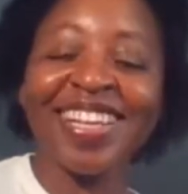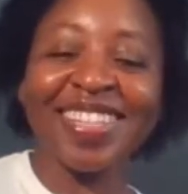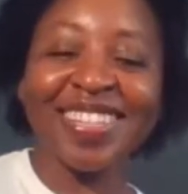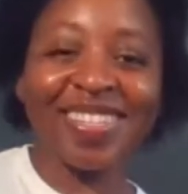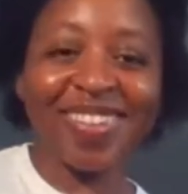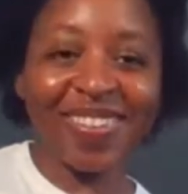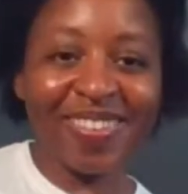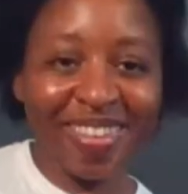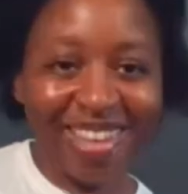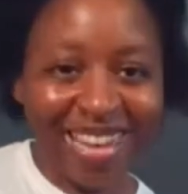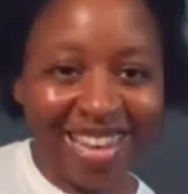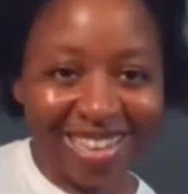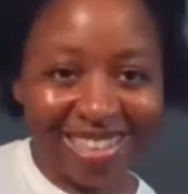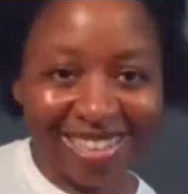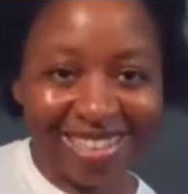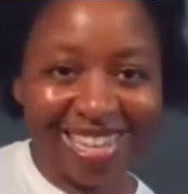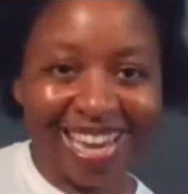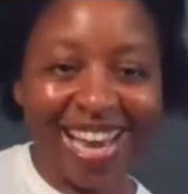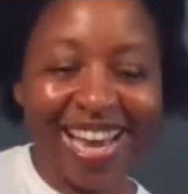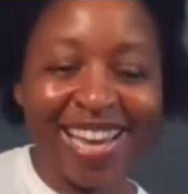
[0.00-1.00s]
So,
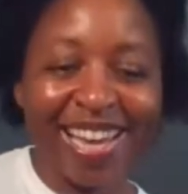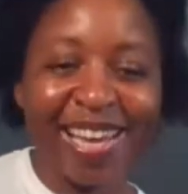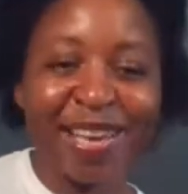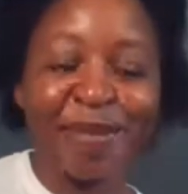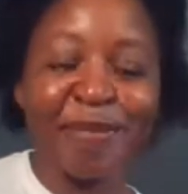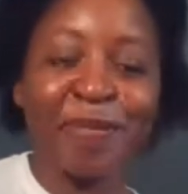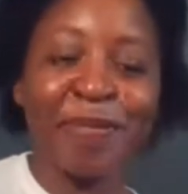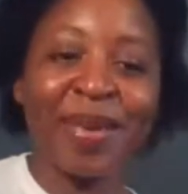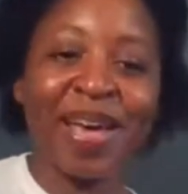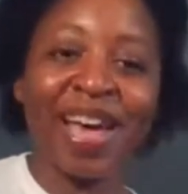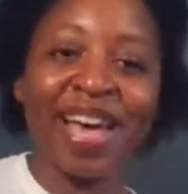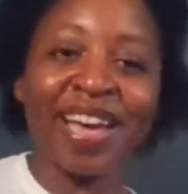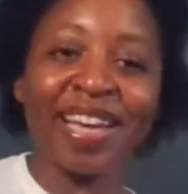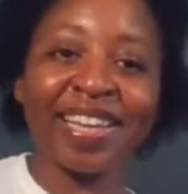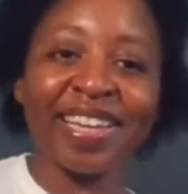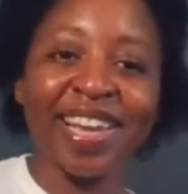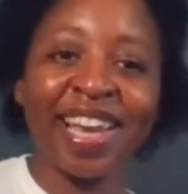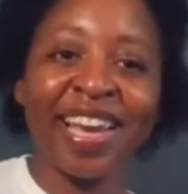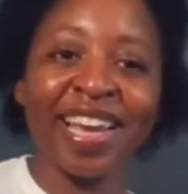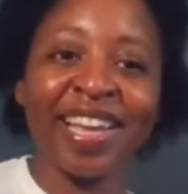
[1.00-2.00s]
yes, I am
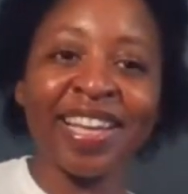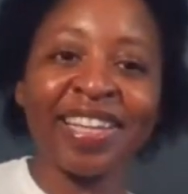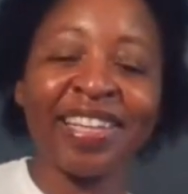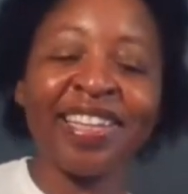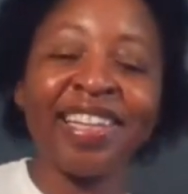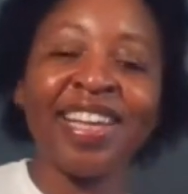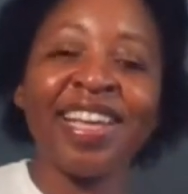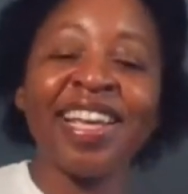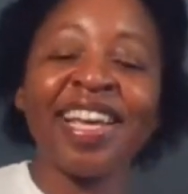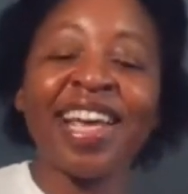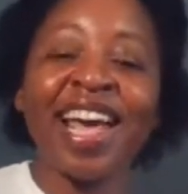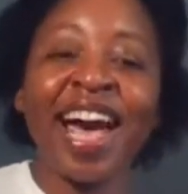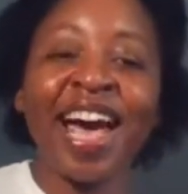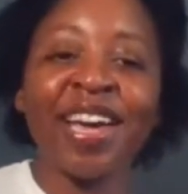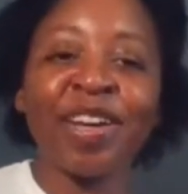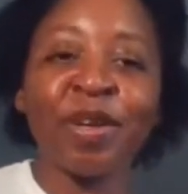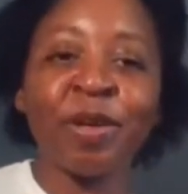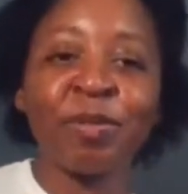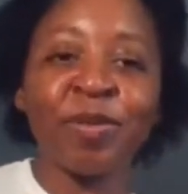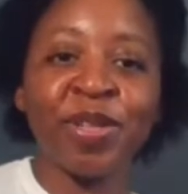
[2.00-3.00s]
back and
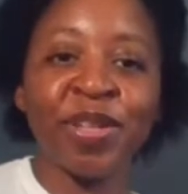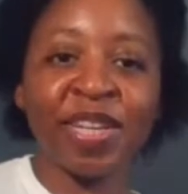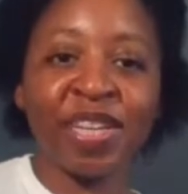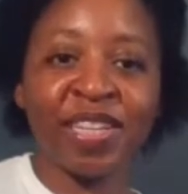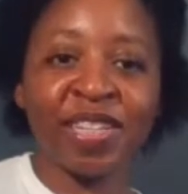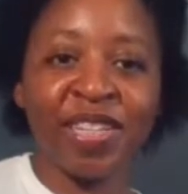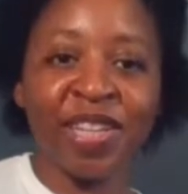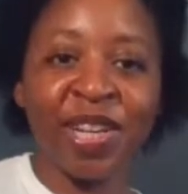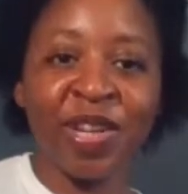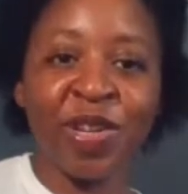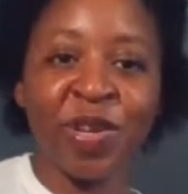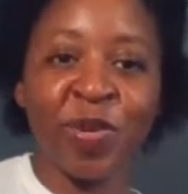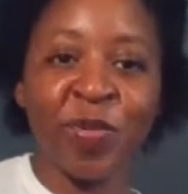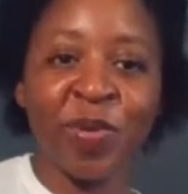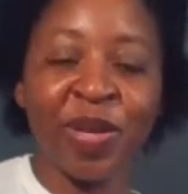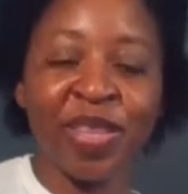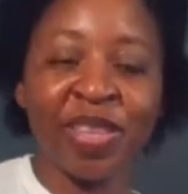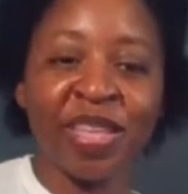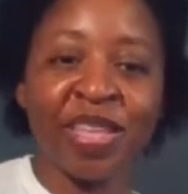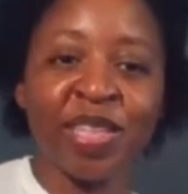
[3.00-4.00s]
I hope to continue
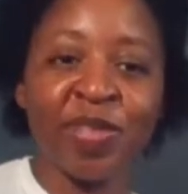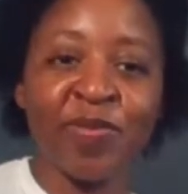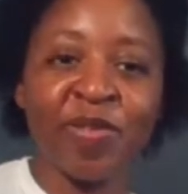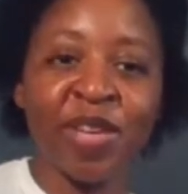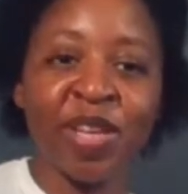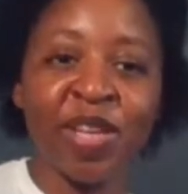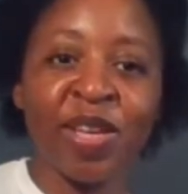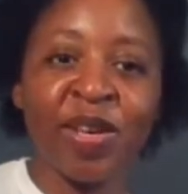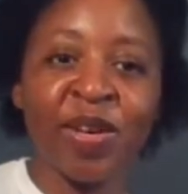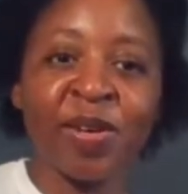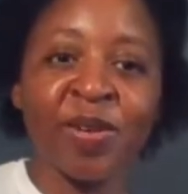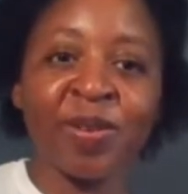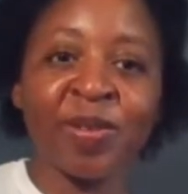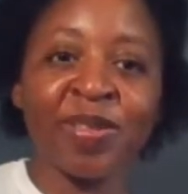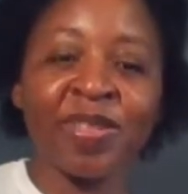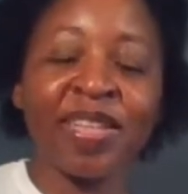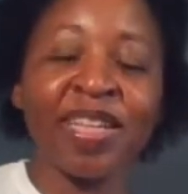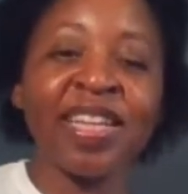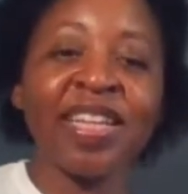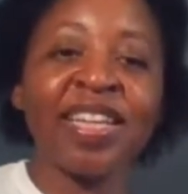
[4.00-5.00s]
with these
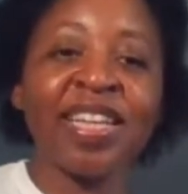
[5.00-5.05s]
videos.